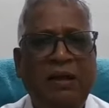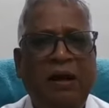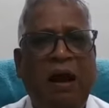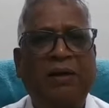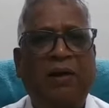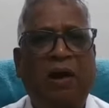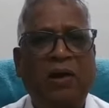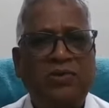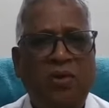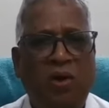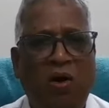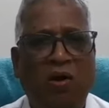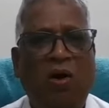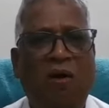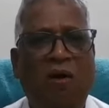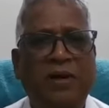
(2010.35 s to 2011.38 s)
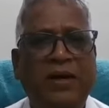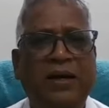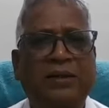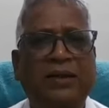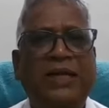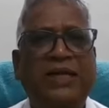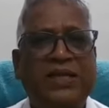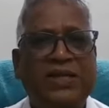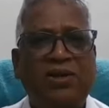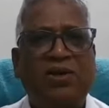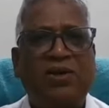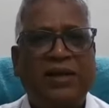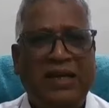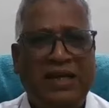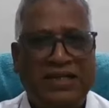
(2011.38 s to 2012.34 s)
and also accommodate the
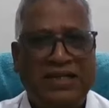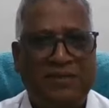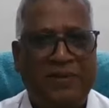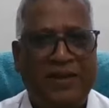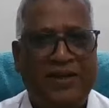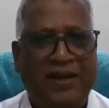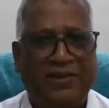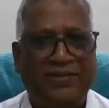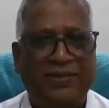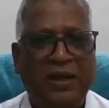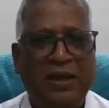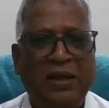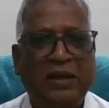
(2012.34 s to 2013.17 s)
historical experience.